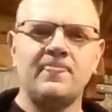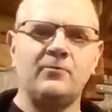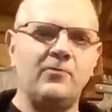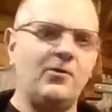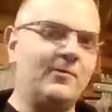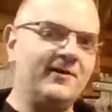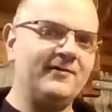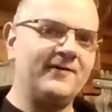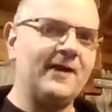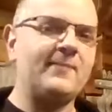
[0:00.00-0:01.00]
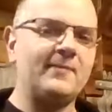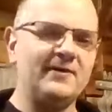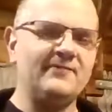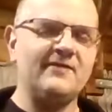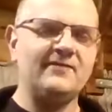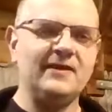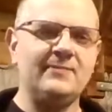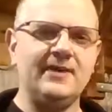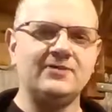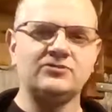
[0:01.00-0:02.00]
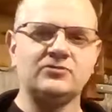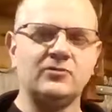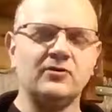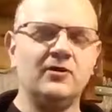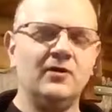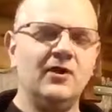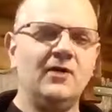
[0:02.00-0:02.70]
Don't quote me on that, but I believe they have an eBay store.